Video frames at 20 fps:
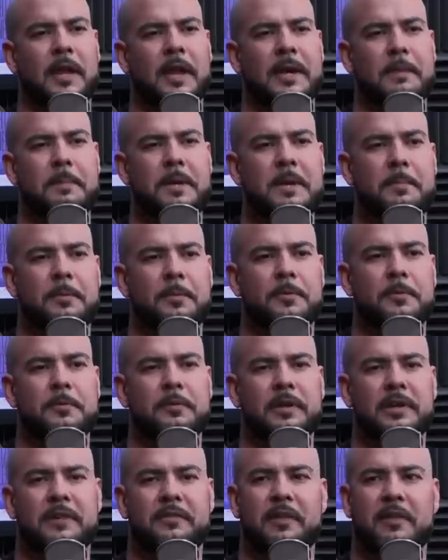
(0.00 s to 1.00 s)
like people who
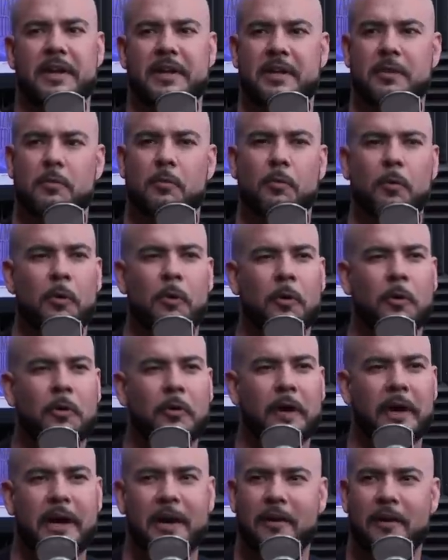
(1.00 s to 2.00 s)
live like in
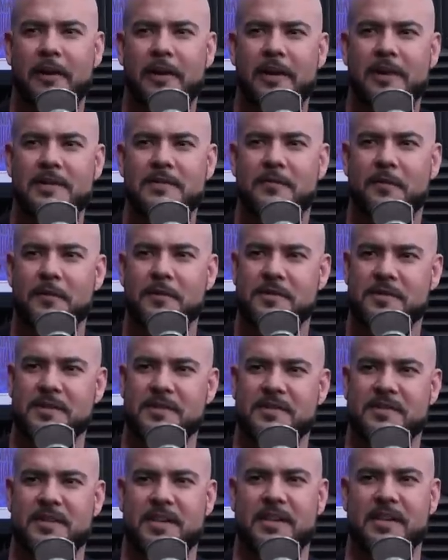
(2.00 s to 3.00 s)
rural areas
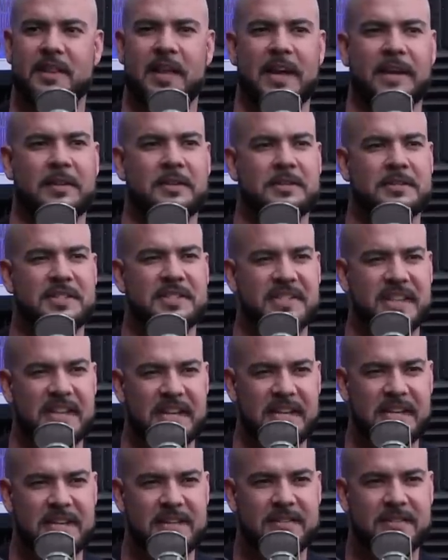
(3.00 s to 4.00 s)
versus in like
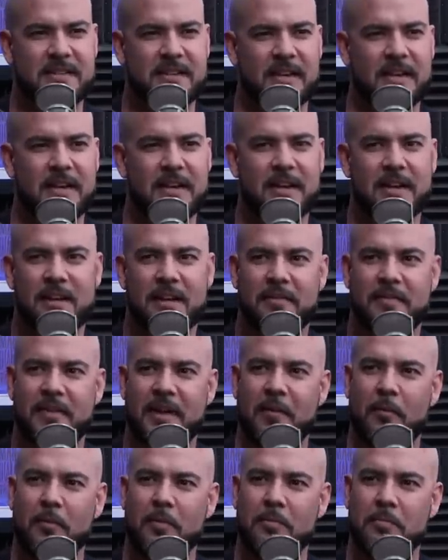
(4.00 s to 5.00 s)
cities
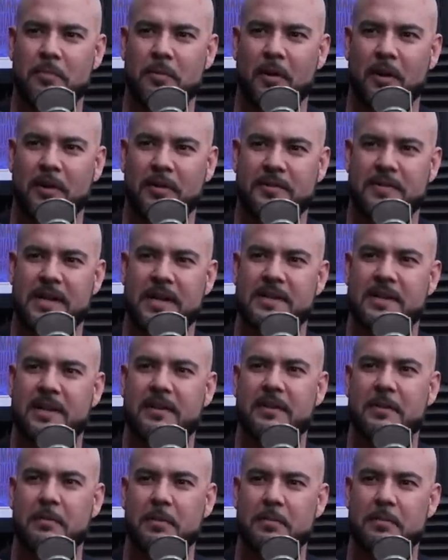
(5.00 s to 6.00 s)
that would are
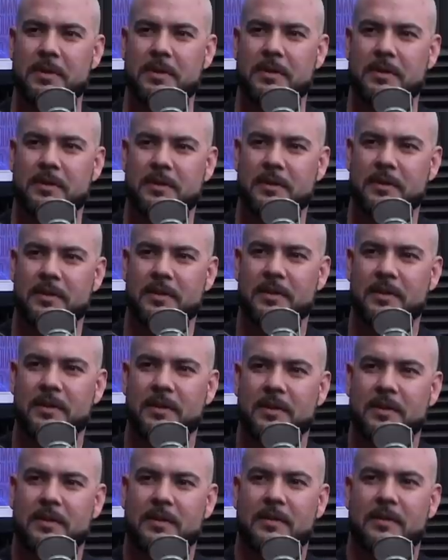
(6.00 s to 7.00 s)
technically would used be to be not
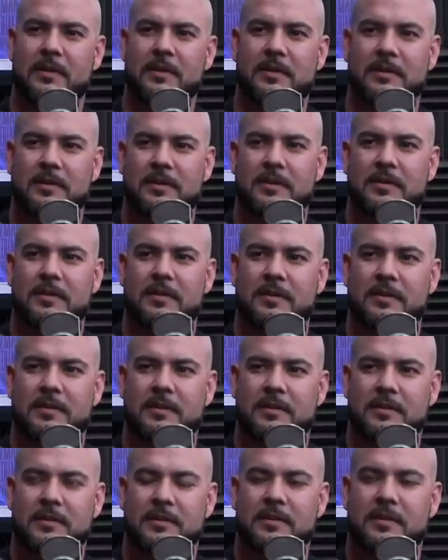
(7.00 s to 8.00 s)
anymore. It used to
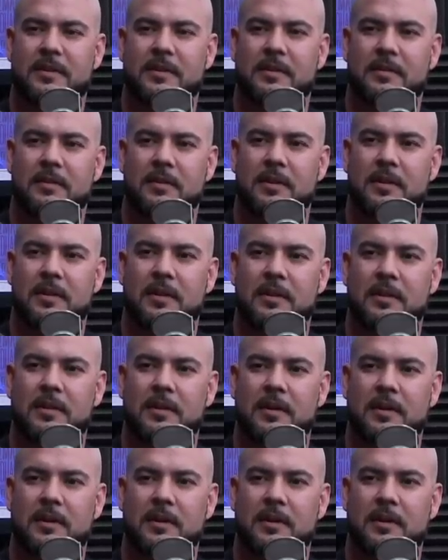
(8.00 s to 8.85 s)
be that way because